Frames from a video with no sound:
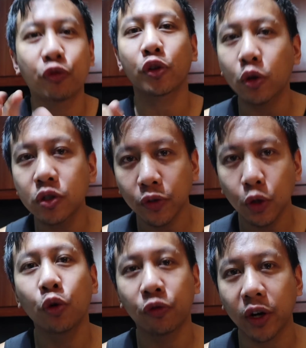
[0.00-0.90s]
For those of
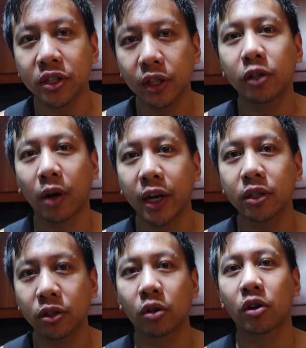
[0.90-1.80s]
you who freshly
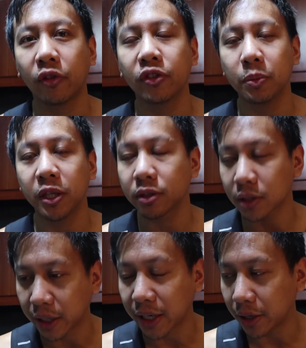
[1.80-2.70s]
grind your coffee
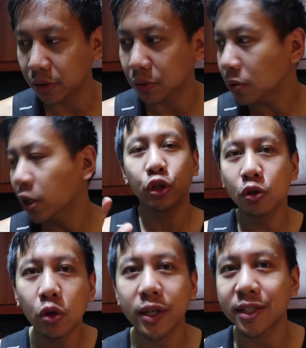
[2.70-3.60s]
beans like I do,
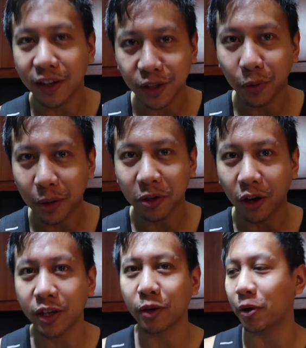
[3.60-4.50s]
you know exactly what I'm
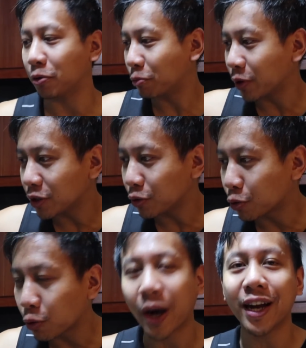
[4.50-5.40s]
talking about. When you
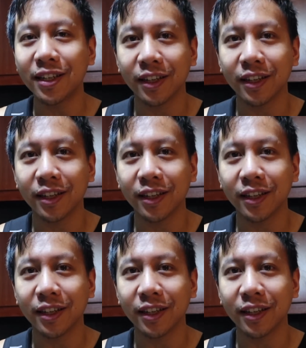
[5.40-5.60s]
grind